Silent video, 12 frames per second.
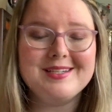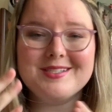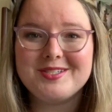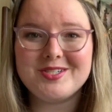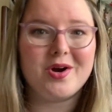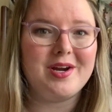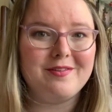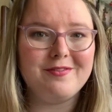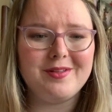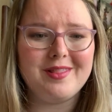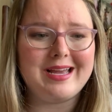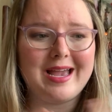Sorry for
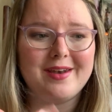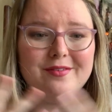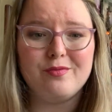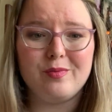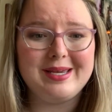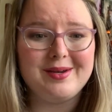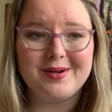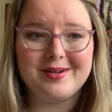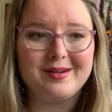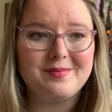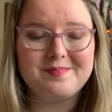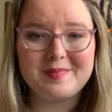the kind of weird
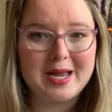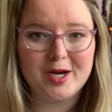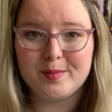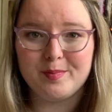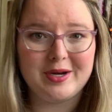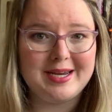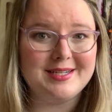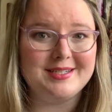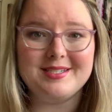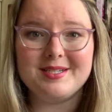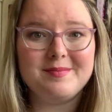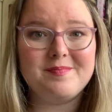
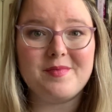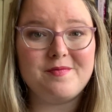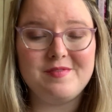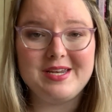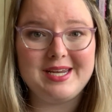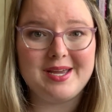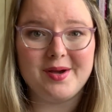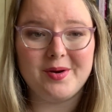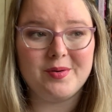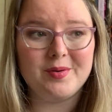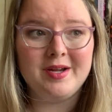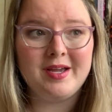harebrained
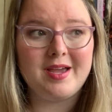video.